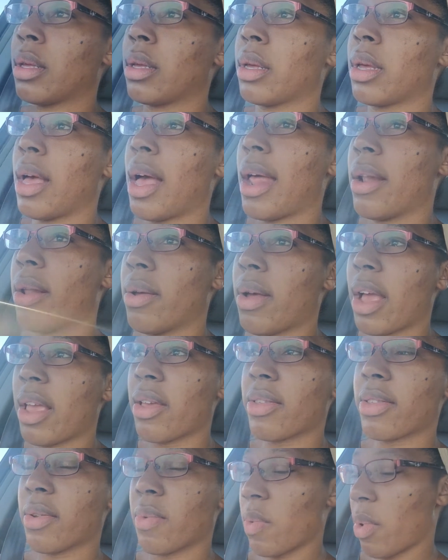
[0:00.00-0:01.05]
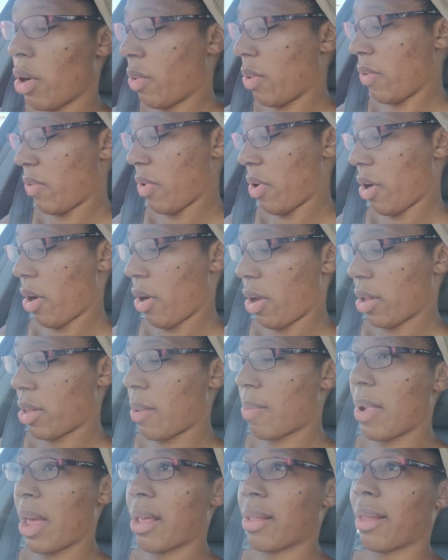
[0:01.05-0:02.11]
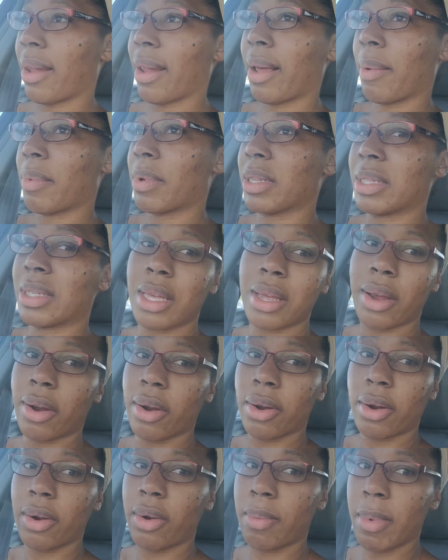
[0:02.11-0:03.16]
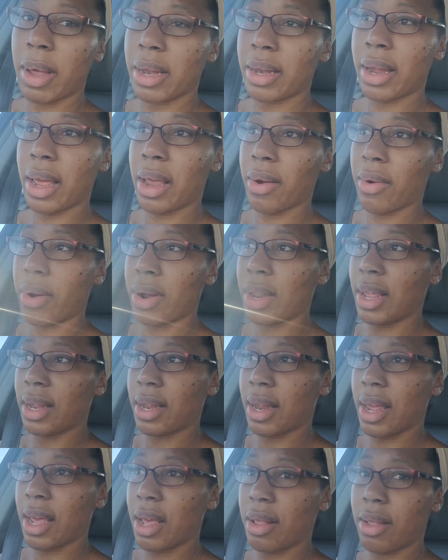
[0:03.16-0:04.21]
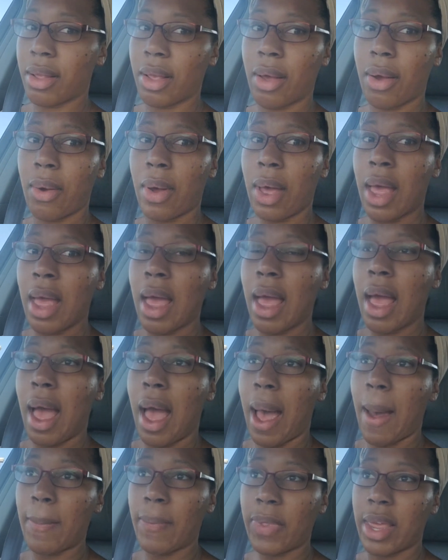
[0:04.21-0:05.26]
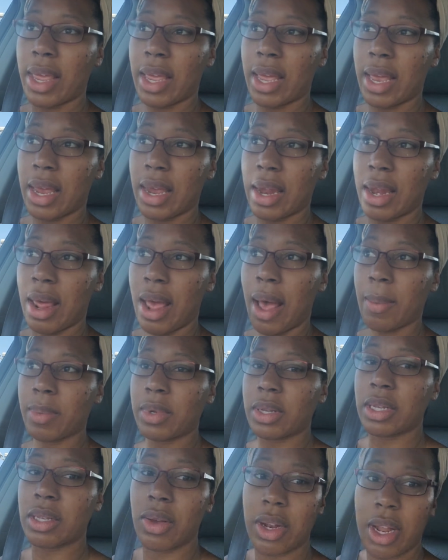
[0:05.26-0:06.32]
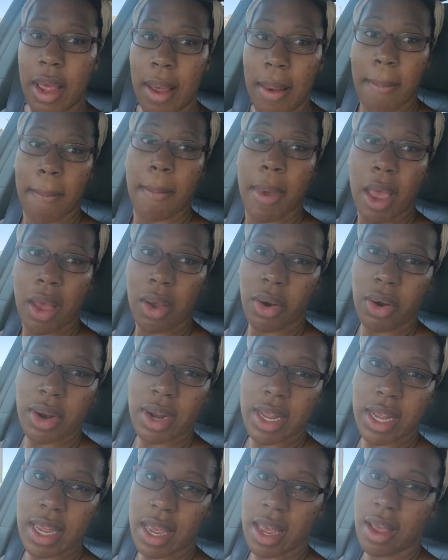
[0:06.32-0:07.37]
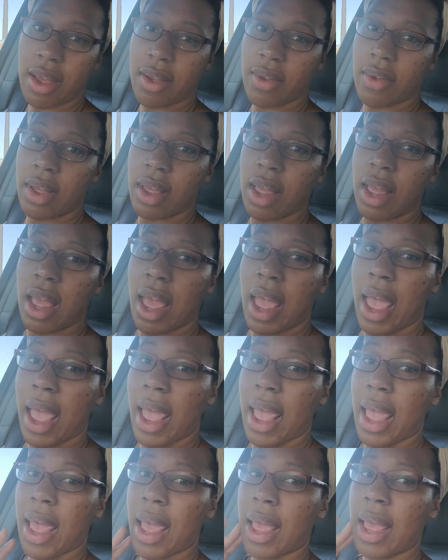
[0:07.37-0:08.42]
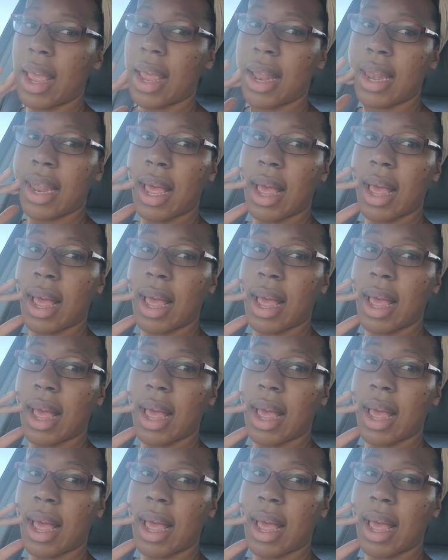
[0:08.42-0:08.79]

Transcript: I used to work with her, so it's not like I'm going to see her on Monday or anything. So I'm thinking I'm just going to mail her the gift, and